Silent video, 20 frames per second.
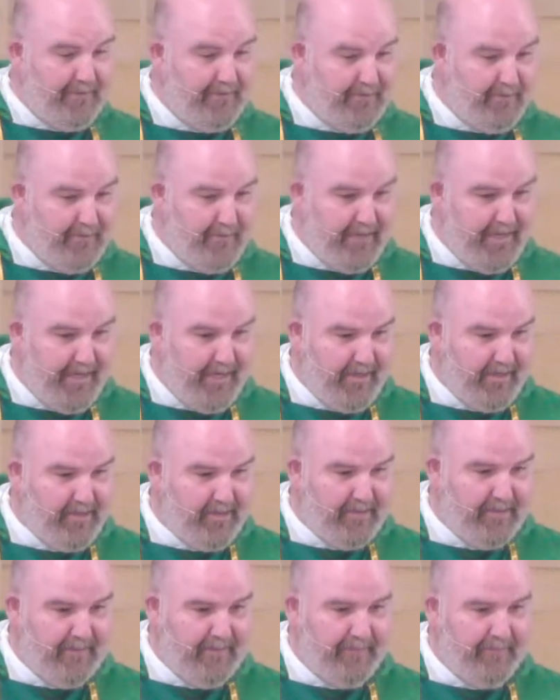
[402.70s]
there,
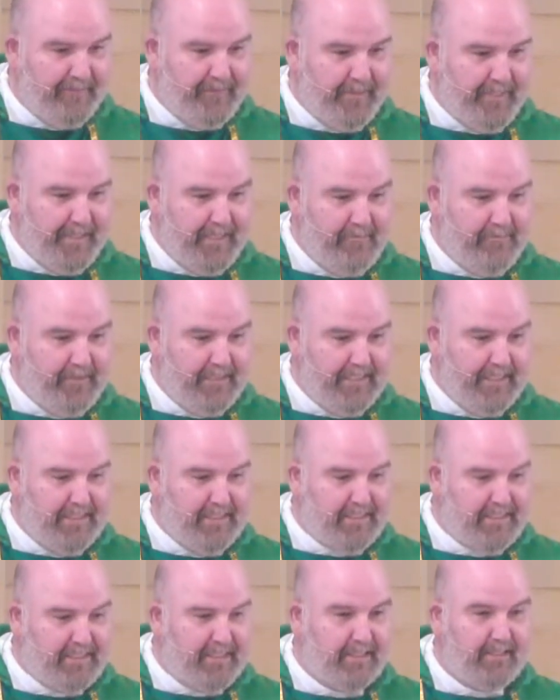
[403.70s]
it begins
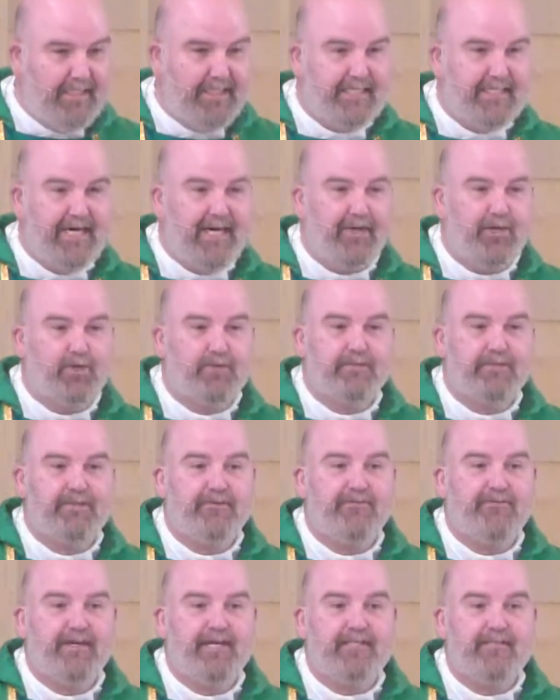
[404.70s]
to leak out over the
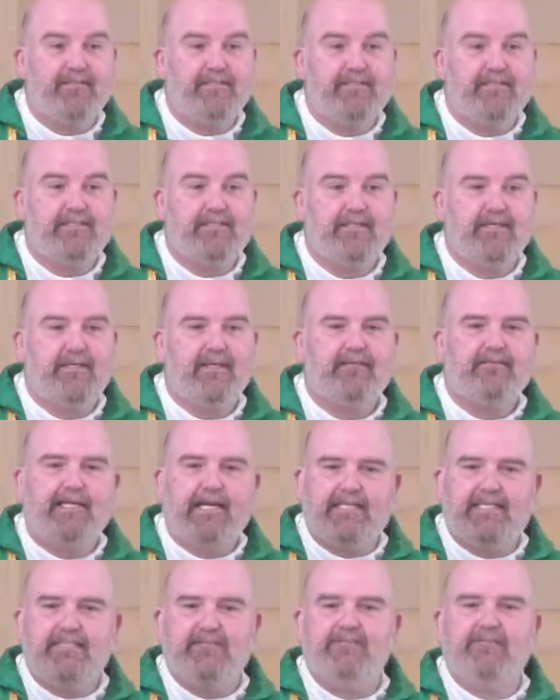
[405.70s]
fence. That's
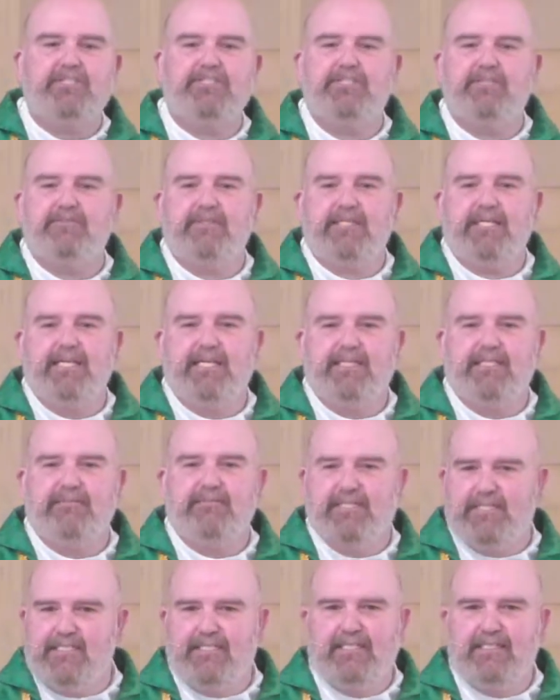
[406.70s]
the vision of the kingdom,
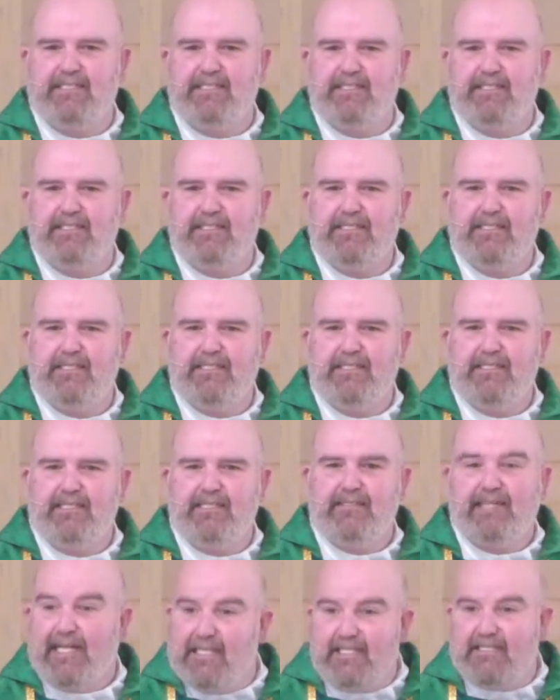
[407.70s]
isn't it?
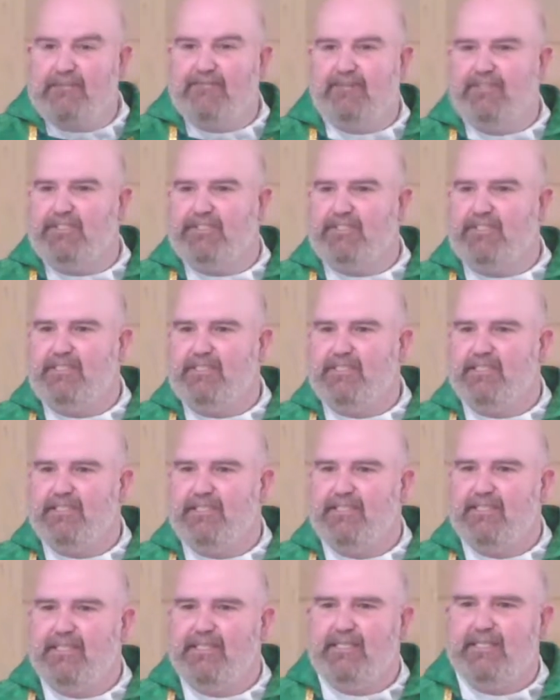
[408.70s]
That's the vision.
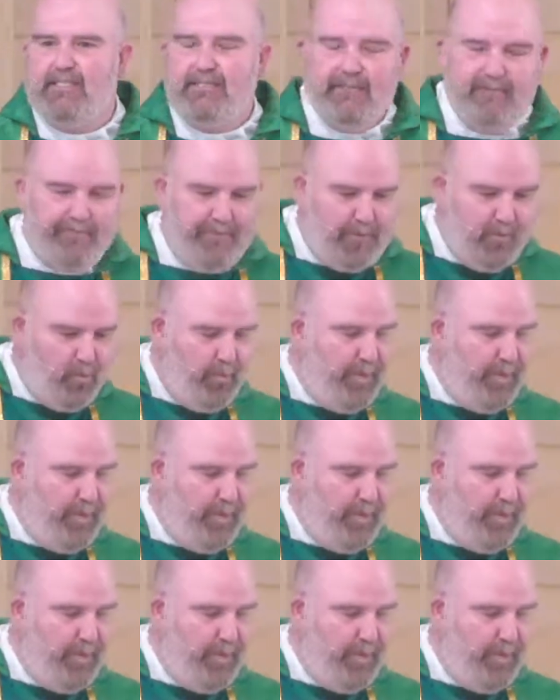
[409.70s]
That we